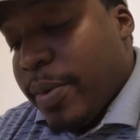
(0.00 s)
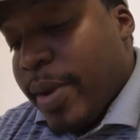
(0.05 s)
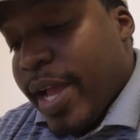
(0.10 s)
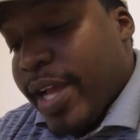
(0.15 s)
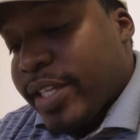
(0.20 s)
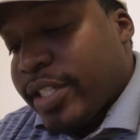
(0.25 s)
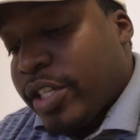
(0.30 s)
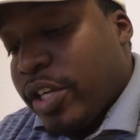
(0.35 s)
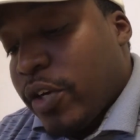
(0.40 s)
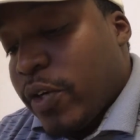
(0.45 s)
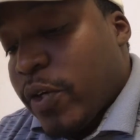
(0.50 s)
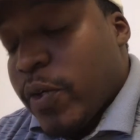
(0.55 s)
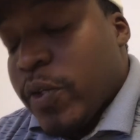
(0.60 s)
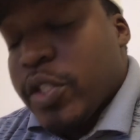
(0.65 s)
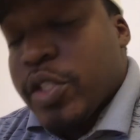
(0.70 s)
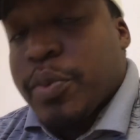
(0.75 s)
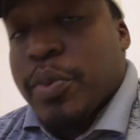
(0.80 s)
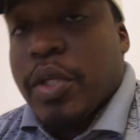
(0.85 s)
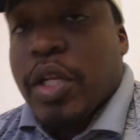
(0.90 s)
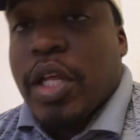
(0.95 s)
External
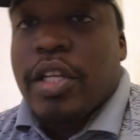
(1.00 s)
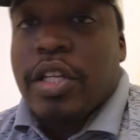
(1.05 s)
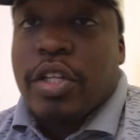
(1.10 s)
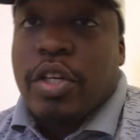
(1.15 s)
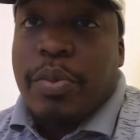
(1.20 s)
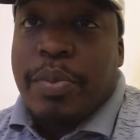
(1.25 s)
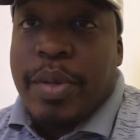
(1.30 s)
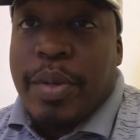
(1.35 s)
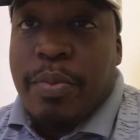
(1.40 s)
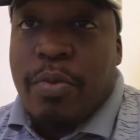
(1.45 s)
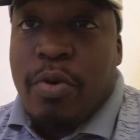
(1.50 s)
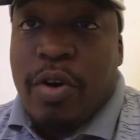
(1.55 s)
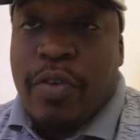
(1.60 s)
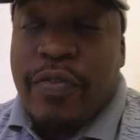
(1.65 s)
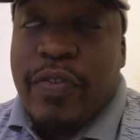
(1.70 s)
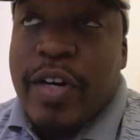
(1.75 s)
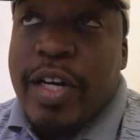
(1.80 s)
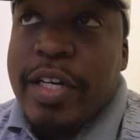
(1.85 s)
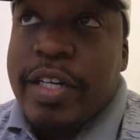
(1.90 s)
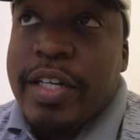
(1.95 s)
is a little bit more
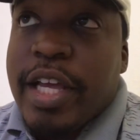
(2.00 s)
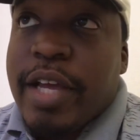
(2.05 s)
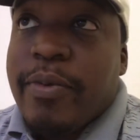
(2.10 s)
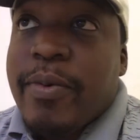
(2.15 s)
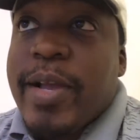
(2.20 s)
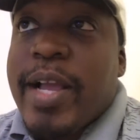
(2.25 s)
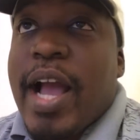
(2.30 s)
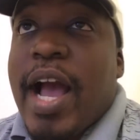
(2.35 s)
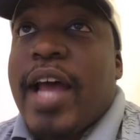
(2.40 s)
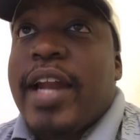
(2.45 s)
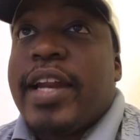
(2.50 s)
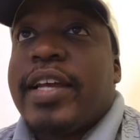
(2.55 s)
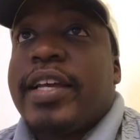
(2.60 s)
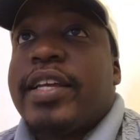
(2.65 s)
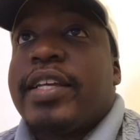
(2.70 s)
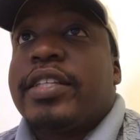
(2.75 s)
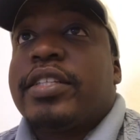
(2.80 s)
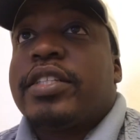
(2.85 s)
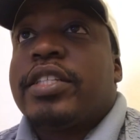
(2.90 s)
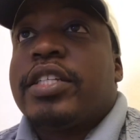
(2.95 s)
fun, and we kind
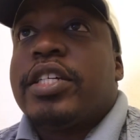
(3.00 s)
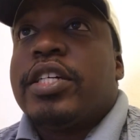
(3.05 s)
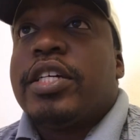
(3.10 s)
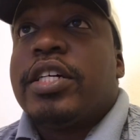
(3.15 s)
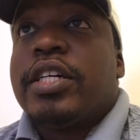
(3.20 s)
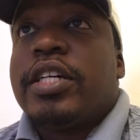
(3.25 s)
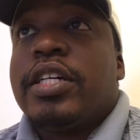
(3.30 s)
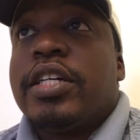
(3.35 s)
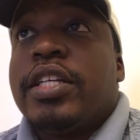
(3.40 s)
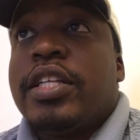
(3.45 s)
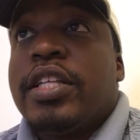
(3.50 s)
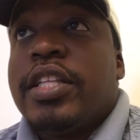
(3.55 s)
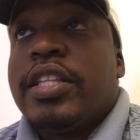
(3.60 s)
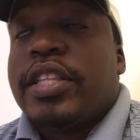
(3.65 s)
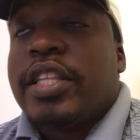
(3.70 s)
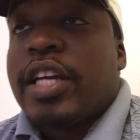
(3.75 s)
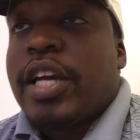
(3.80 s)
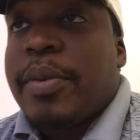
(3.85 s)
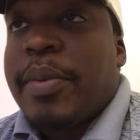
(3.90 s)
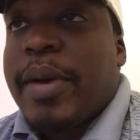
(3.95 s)
of get to
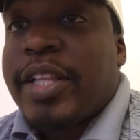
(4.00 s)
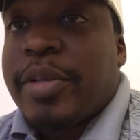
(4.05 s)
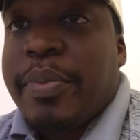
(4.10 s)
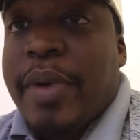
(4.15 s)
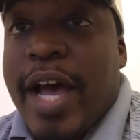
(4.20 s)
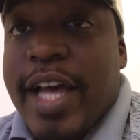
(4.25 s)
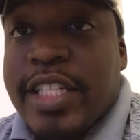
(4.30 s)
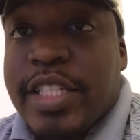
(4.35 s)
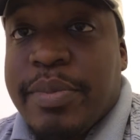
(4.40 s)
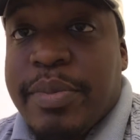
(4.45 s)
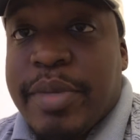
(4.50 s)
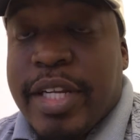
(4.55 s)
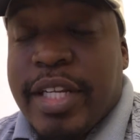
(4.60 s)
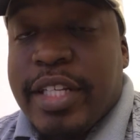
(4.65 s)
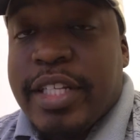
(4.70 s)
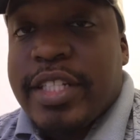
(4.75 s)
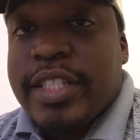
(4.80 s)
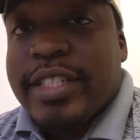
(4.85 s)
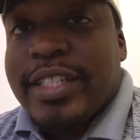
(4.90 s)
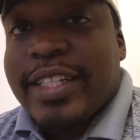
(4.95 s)
think about the
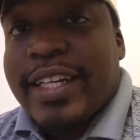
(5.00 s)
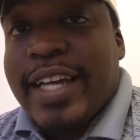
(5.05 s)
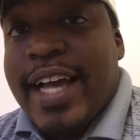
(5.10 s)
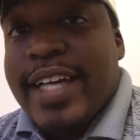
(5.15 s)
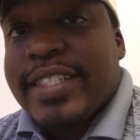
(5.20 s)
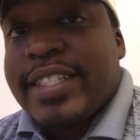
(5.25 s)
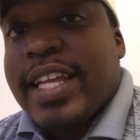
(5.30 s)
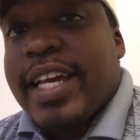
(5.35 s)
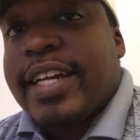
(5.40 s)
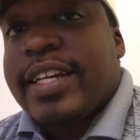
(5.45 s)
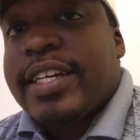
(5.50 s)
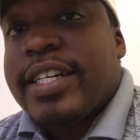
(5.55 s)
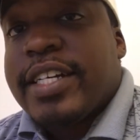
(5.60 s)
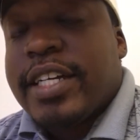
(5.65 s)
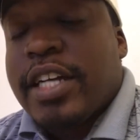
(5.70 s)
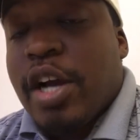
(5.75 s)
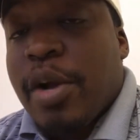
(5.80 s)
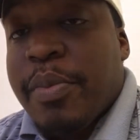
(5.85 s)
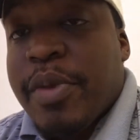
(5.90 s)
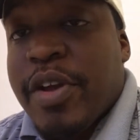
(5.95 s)
possibilities of guys that
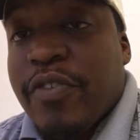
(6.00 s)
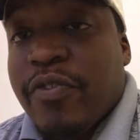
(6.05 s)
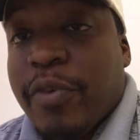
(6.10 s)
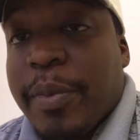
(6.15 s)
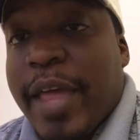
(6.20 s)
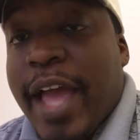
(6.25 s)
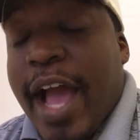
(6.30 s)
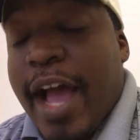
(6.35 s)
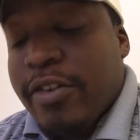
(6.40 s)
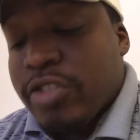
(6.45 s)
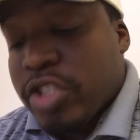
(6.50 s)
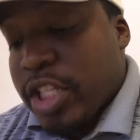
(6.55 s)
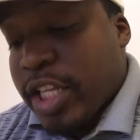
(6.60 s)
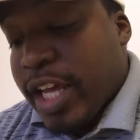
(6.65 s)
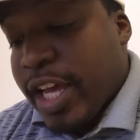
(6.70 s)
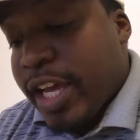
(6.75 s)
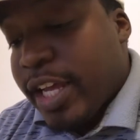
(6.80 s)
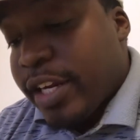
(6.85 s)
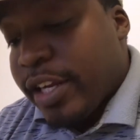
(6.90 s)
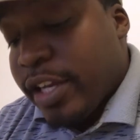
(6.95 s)
could come in from the
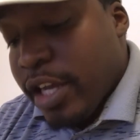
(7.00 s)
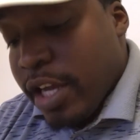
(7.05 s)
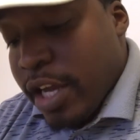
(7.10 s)
outside.